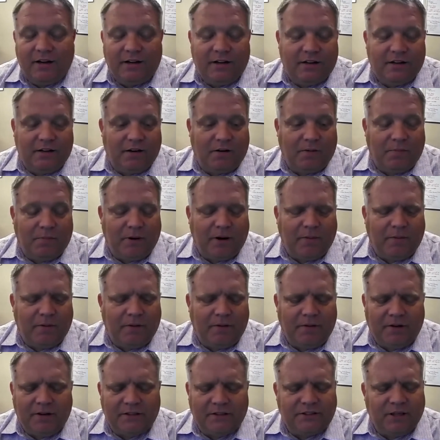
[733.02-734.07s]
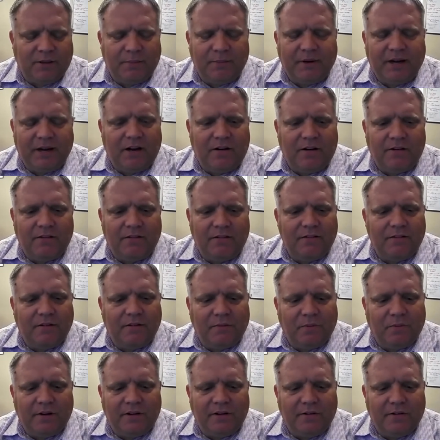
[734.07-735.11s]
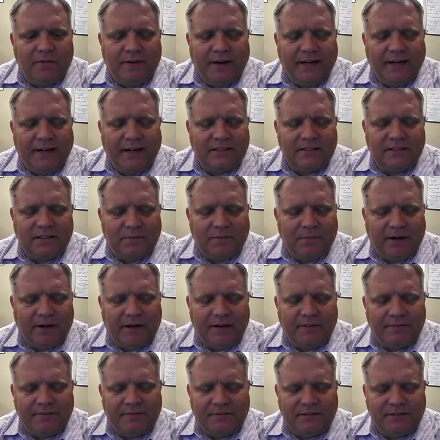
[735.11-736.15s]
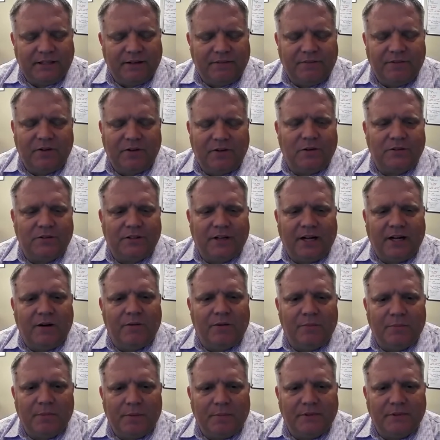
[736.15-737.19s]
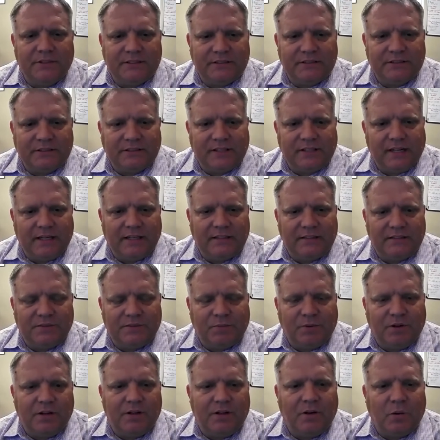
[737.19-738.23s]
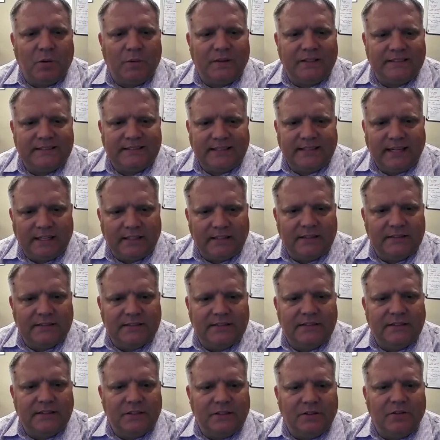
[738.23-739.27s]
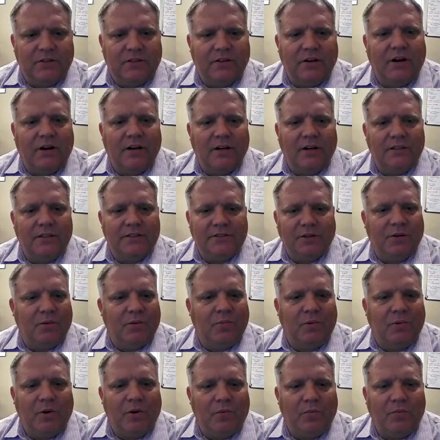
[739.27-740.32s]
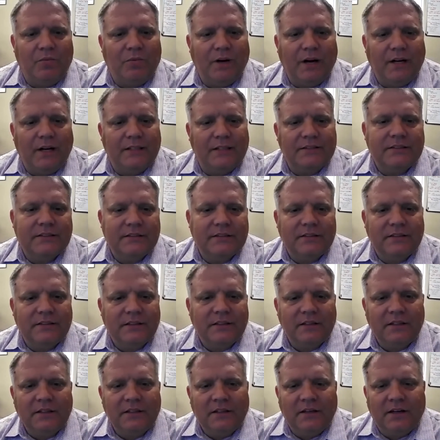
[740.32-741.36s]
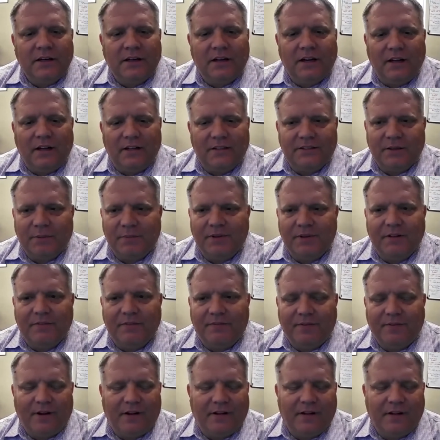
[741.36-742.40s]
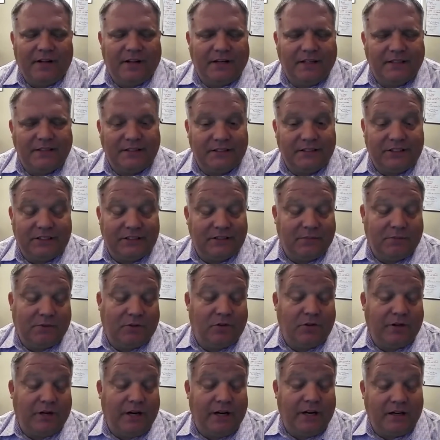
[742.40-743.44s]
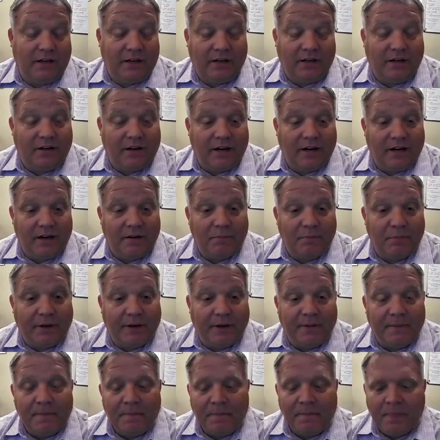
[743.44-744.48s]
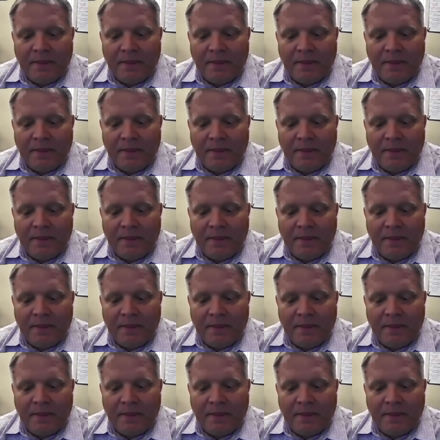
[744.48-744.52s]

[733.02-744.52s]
my somehow one of the facts that my 7-year-old daughter remembers is that it's one of the only stainless steel cars, so it won't rust. Some of the fun things that she's created in her head, but